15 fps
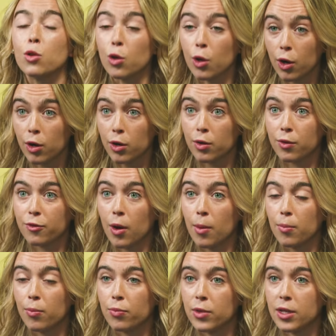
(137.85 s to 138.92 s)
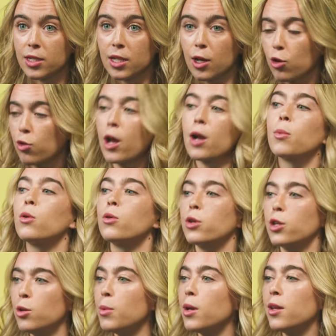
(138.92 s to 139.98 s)
learn from this incredible
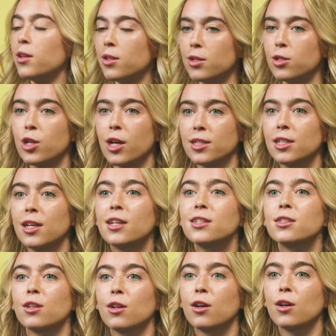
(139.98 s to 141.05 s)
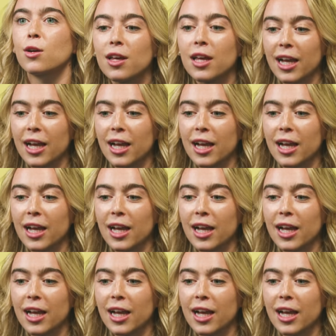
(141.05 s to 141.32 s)
human, Jesse Itzler.